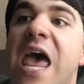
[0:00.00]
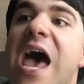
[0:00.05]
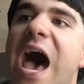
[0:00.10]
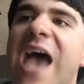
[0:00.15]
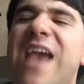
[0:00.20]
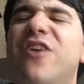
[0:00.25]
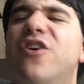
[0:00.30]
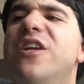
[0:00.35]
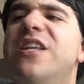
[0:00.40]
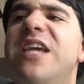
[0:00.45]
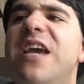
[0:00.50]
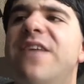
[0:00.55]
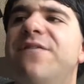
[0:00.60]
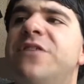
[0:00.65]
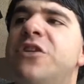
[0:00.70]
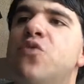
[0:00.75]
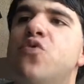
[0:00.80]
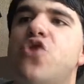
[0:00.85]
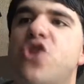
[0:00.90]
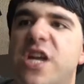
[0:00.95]
I could give
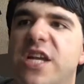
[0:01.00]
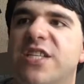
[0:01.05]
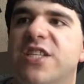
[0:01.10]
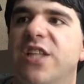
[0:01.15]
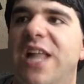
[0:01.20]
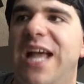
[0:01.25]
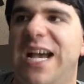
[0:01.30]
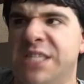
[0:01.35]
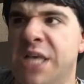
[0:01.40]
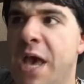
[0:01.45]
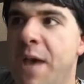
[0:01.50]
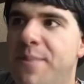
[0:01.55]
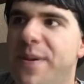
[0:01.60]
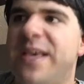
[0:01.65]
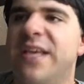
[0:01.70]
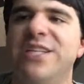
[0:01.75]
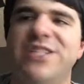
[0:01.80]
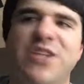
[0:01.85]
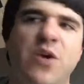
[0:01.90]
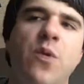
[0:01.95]
two shits less
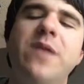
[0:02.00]
because it